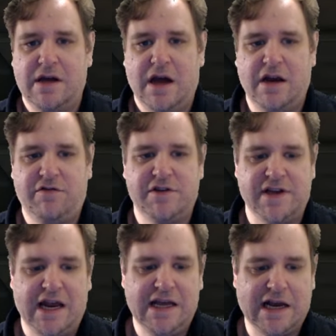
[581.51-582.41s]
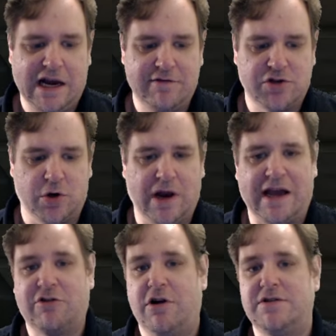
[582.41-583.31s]
And if there's any cleave at all,
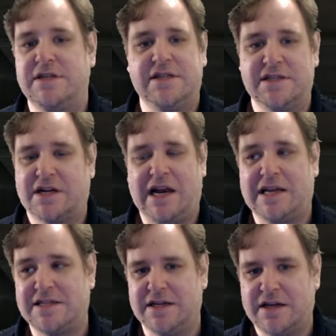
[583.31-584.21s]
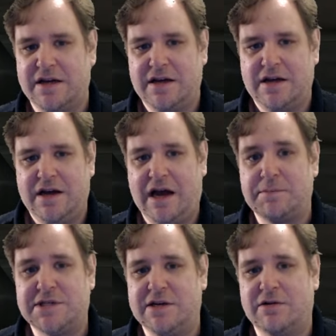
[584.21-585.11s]
like Krosus is a classic,
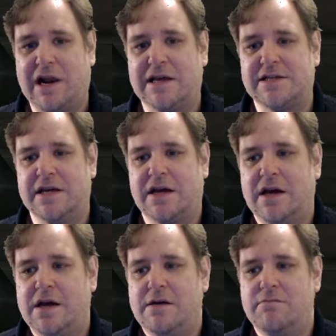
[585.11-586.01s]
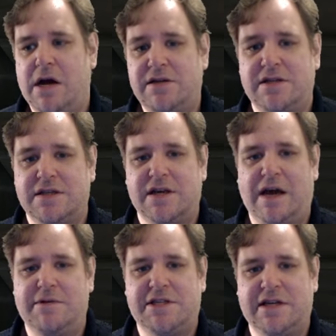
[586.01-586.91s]
absolute classic. Most of the
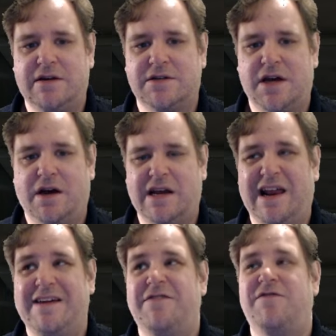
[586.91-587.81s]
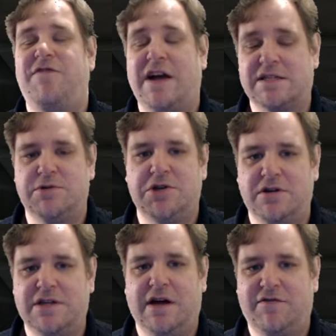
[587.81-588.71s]
time is single target, like the vast
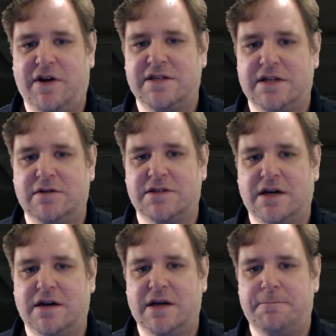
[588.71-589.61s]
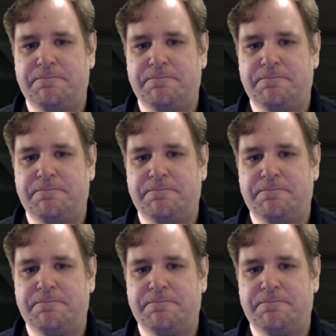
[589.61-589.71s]
majority of that fight single target.